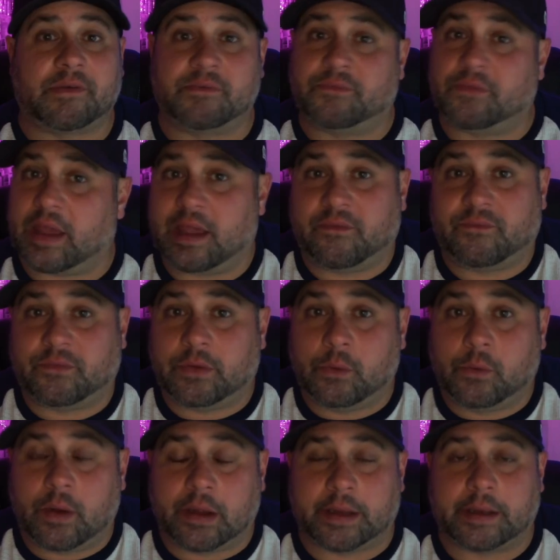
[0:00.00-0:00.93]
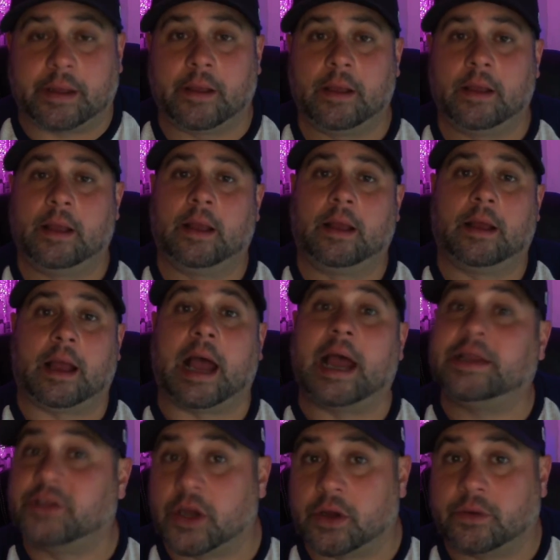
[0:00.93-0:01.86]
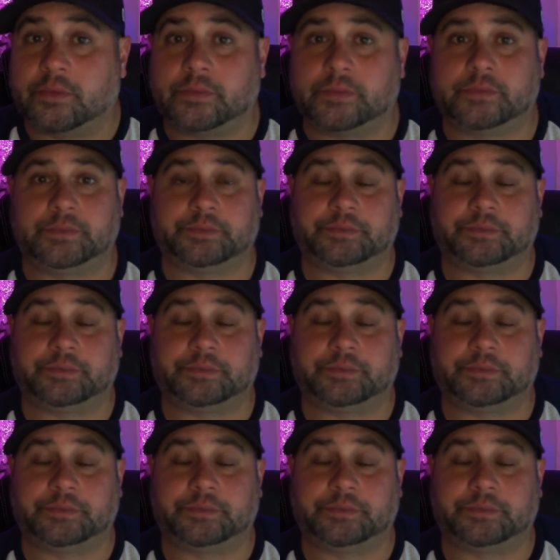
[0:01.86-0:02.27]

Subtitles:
if you want. I don't.